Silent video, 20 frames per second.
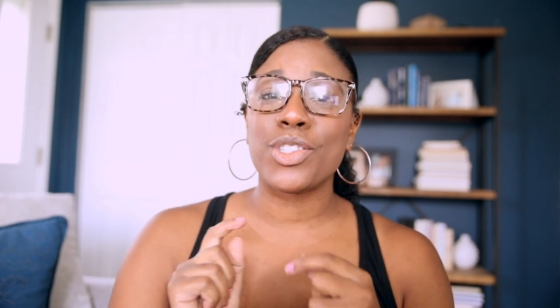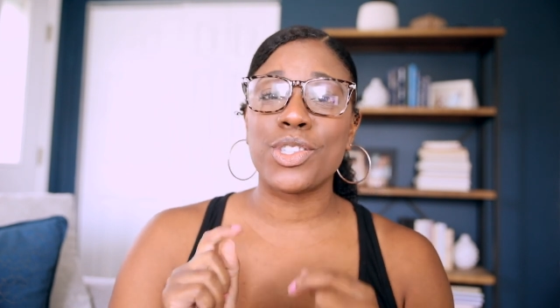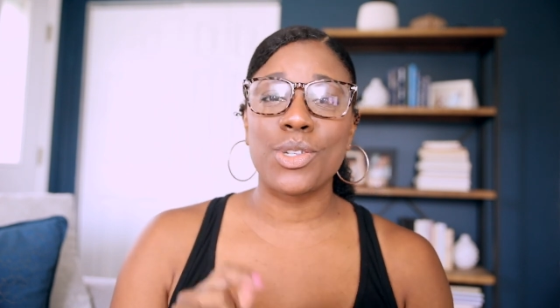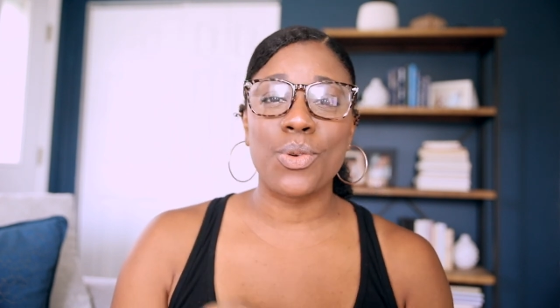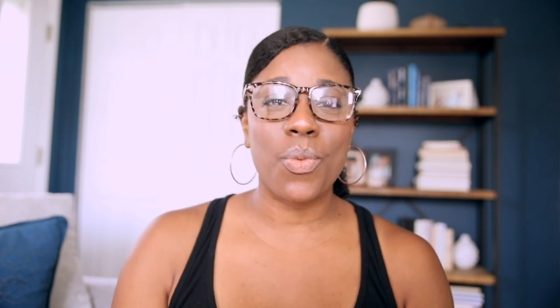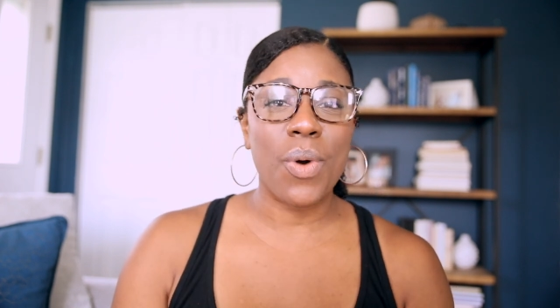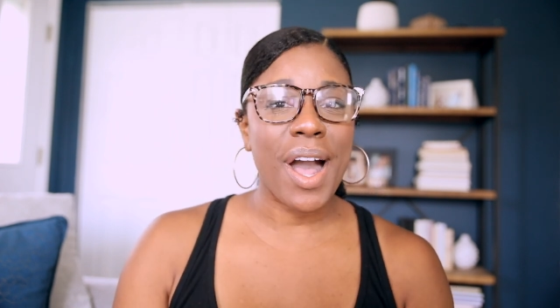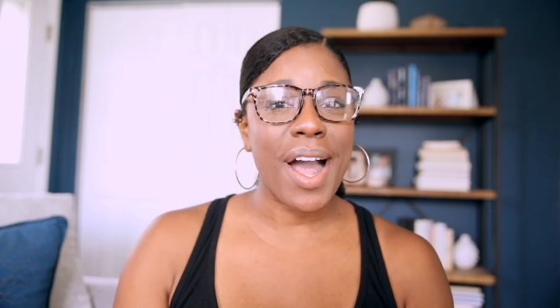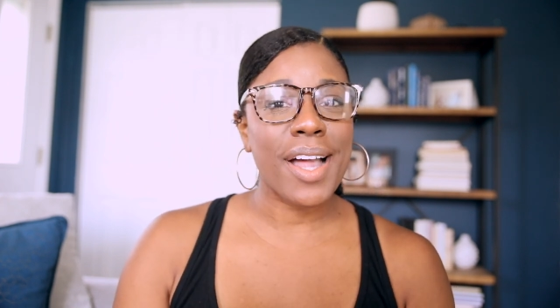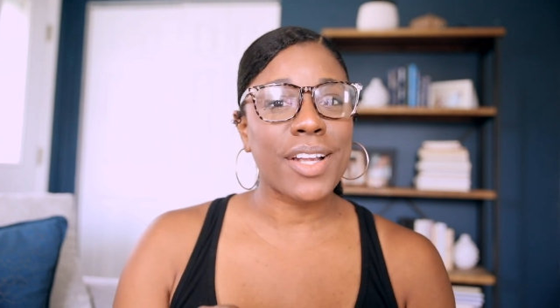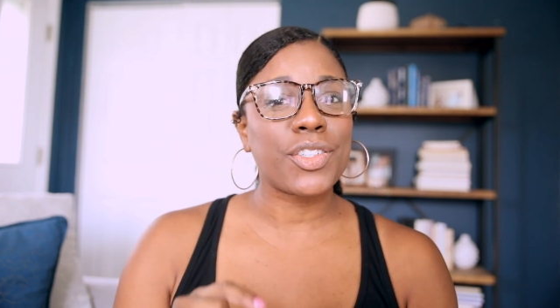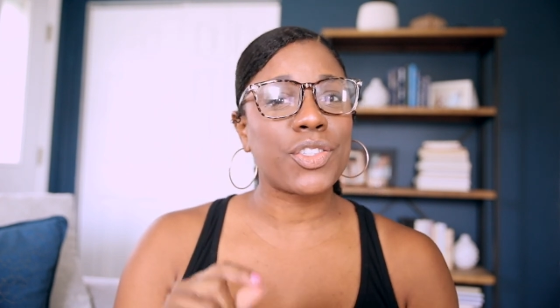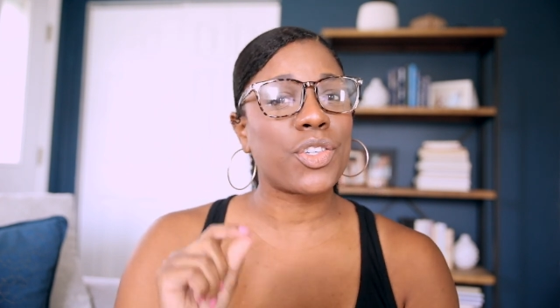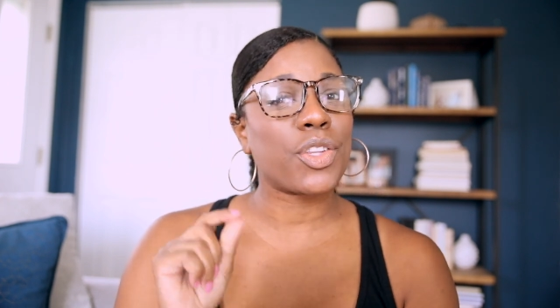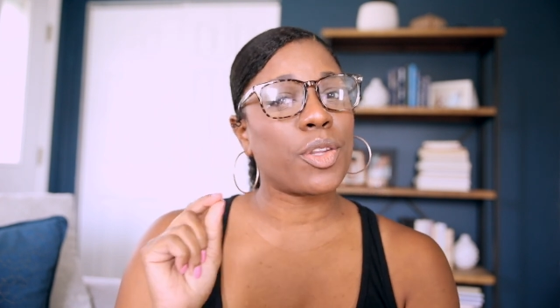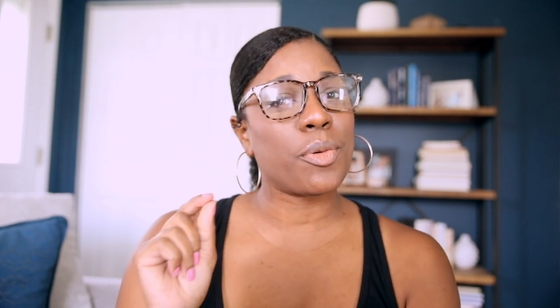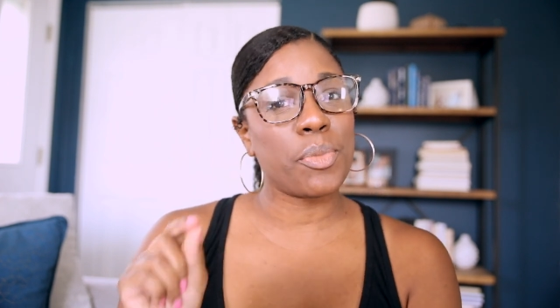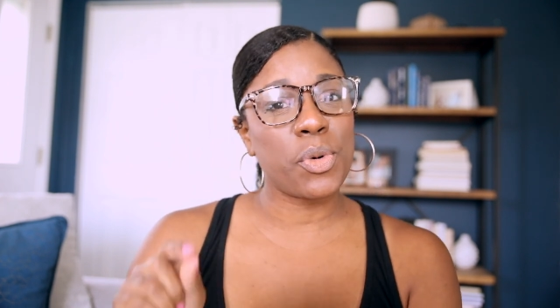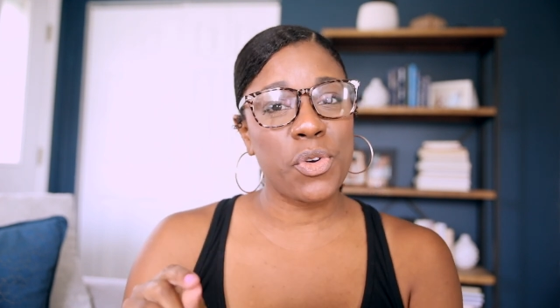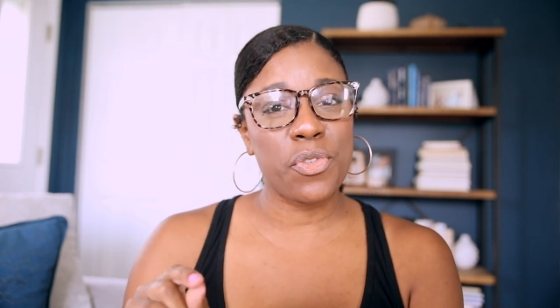to watch
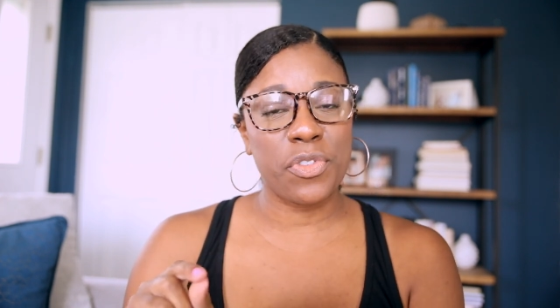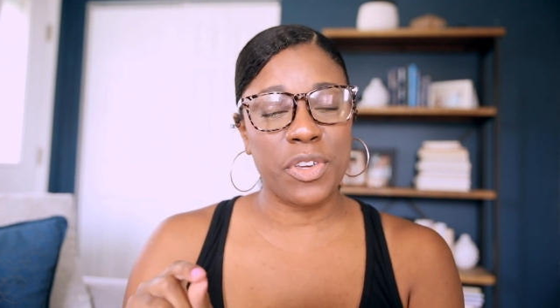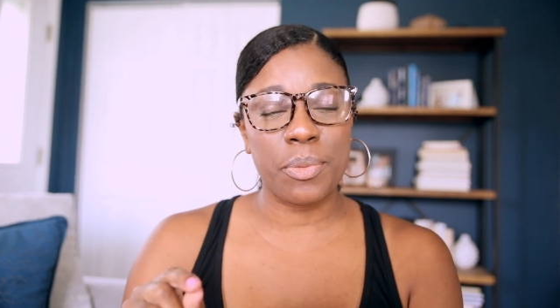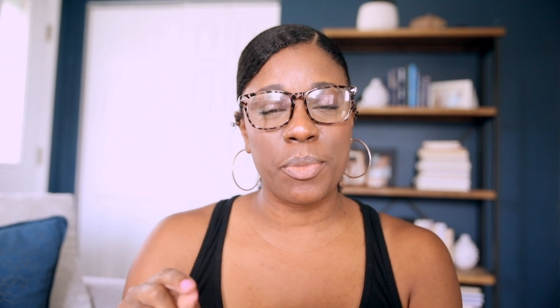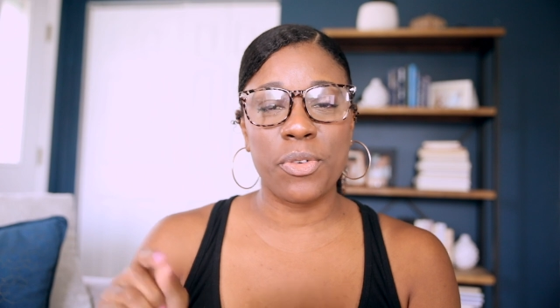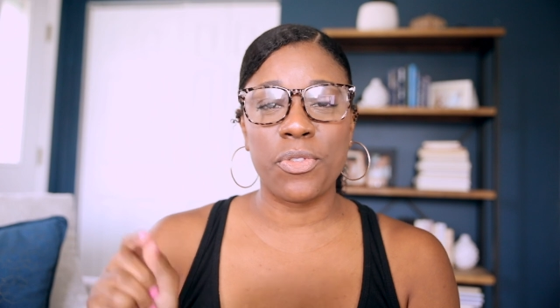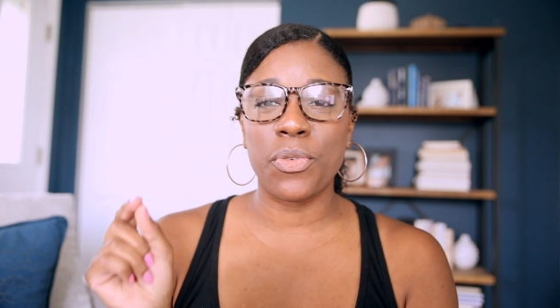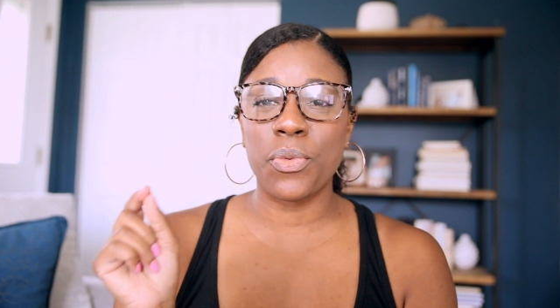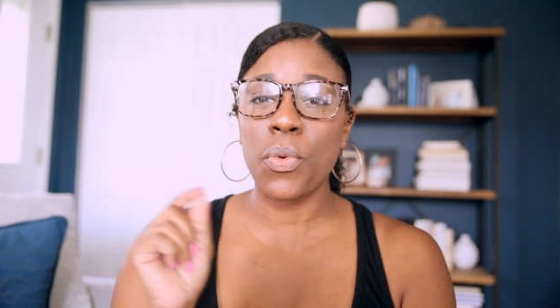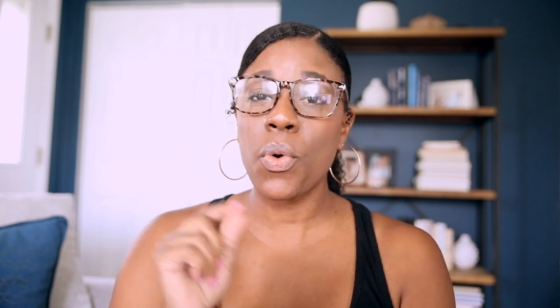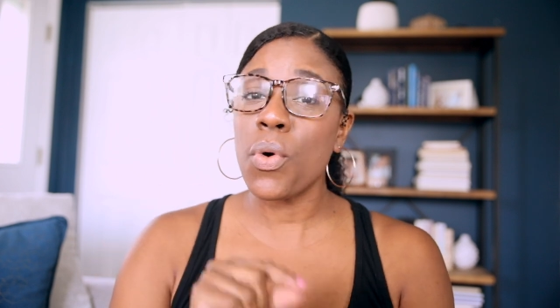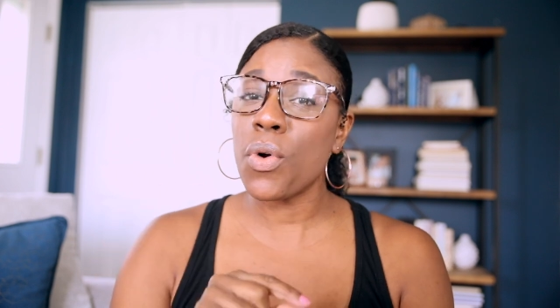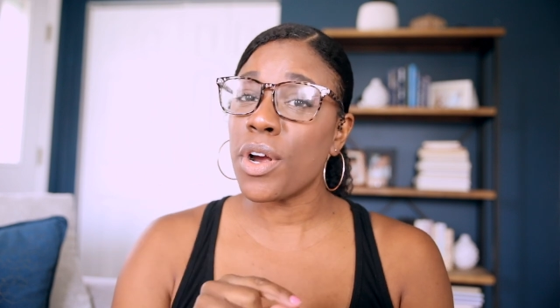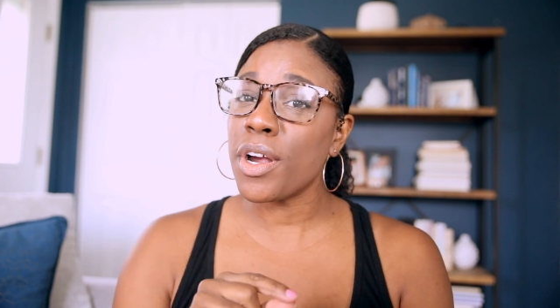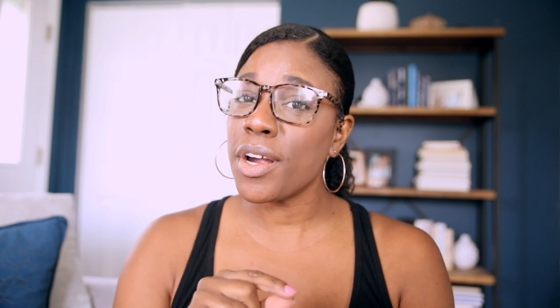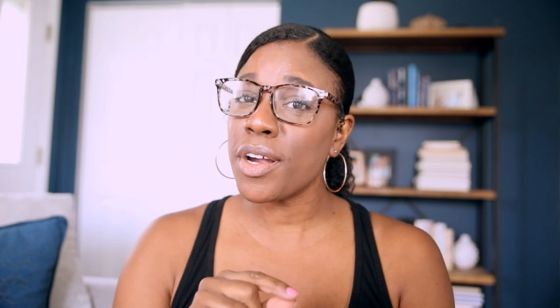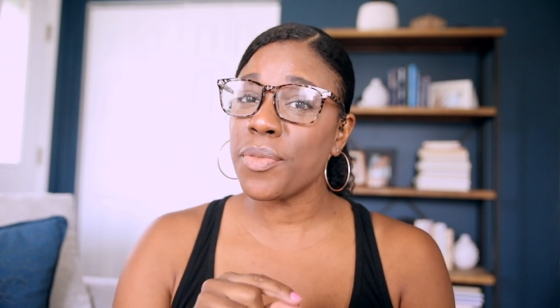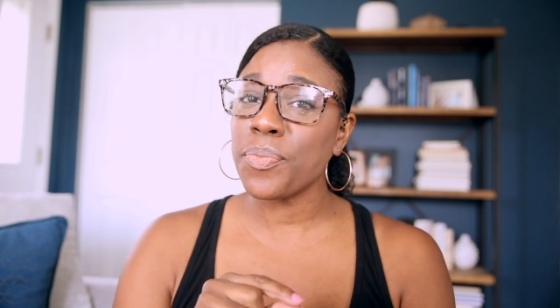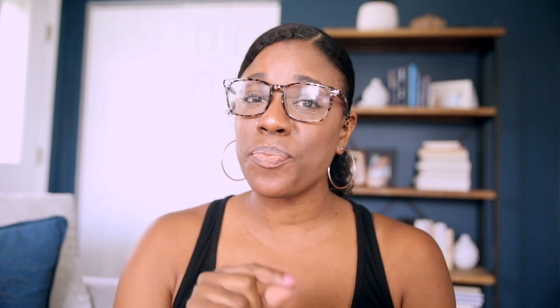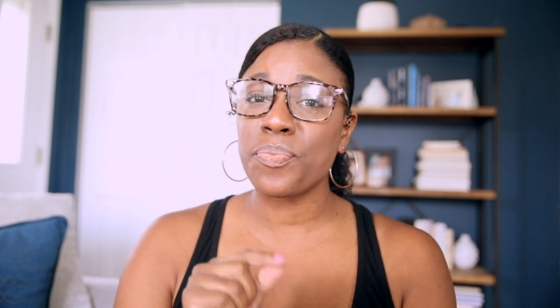the movie
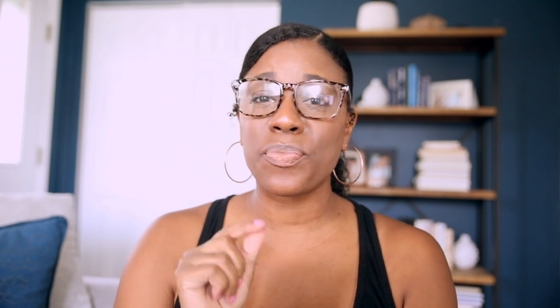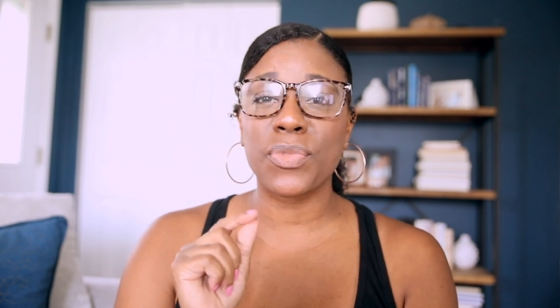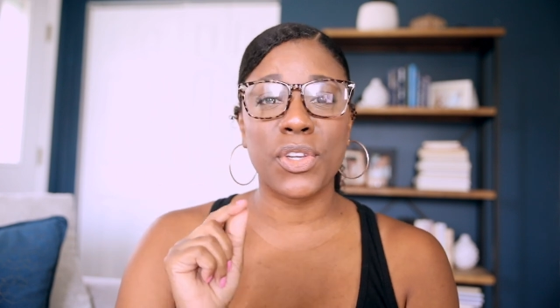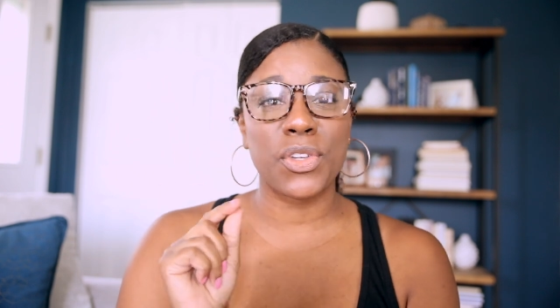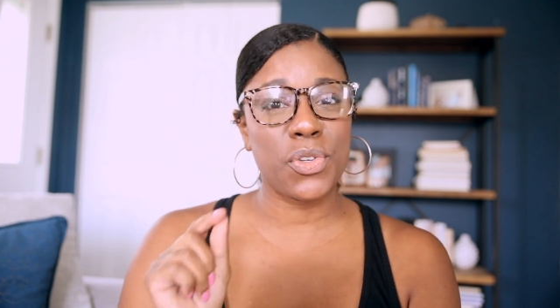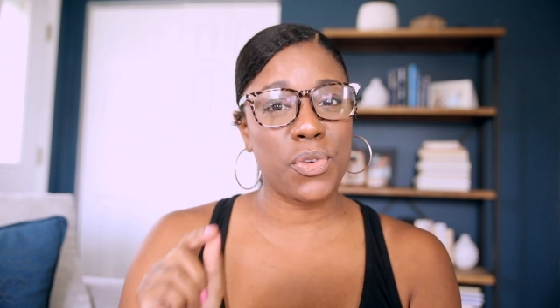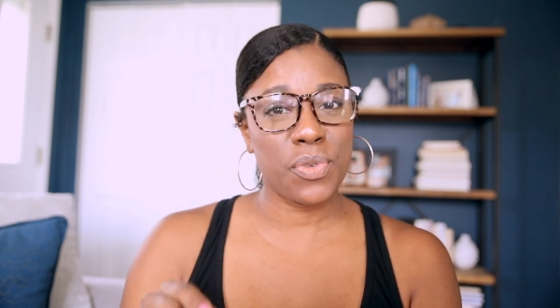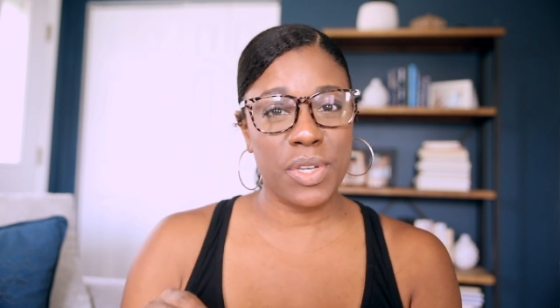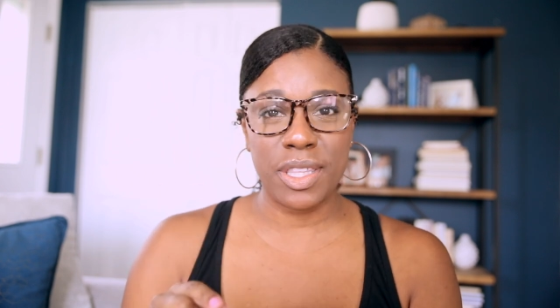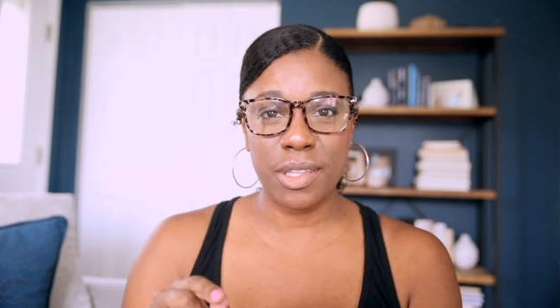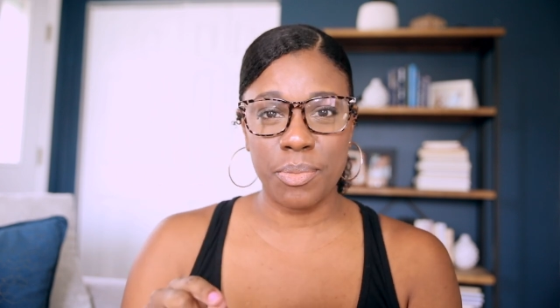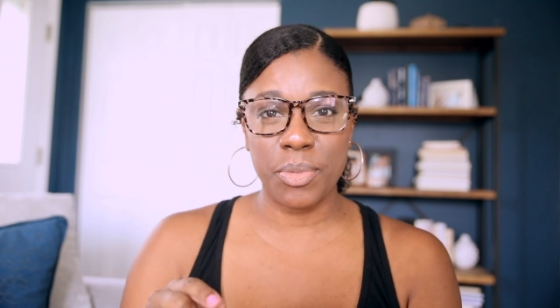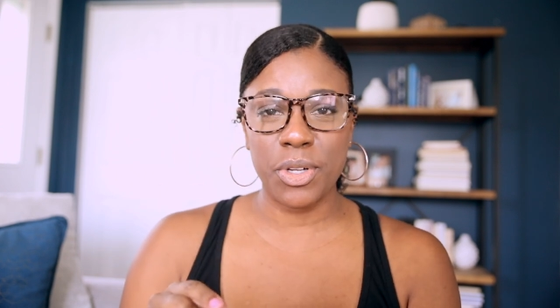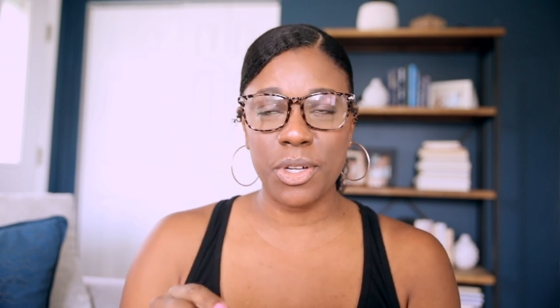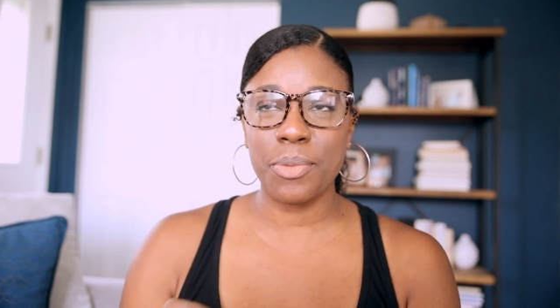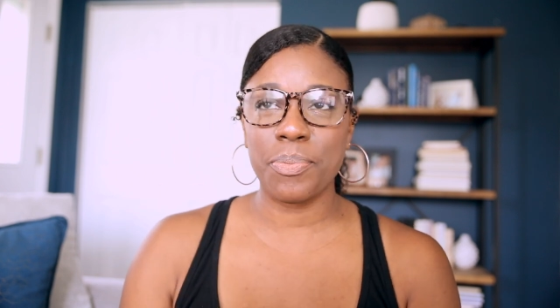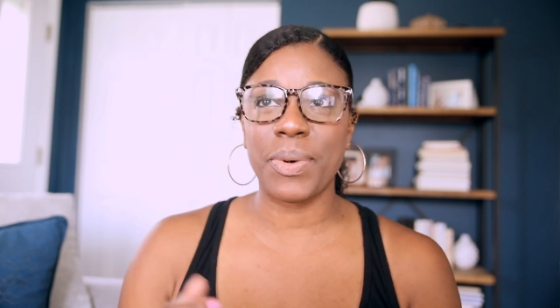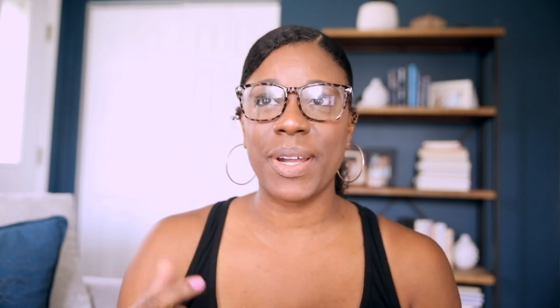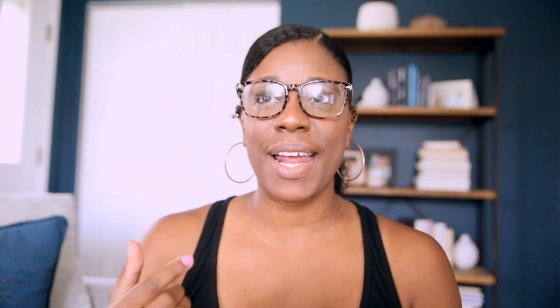before you read the book,